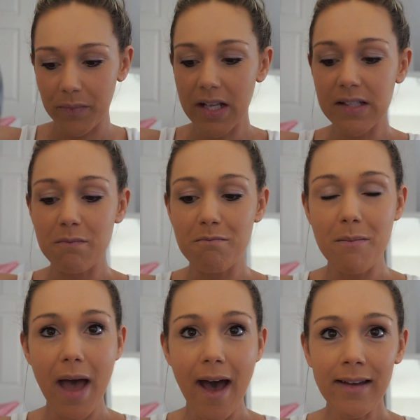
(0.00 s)
it's
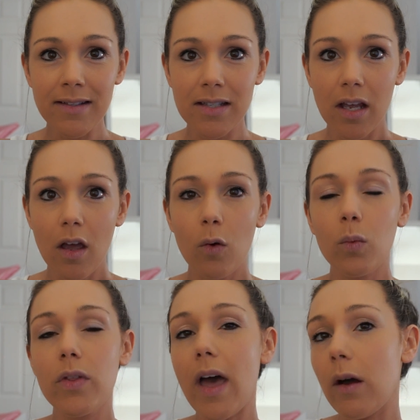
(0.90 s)
matte
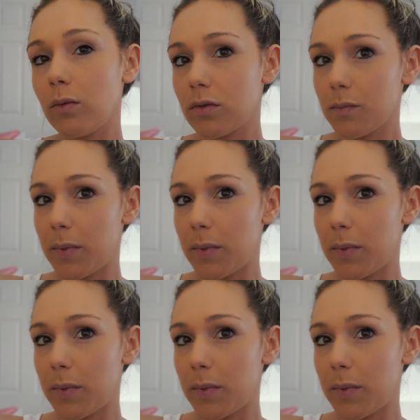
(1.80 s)
without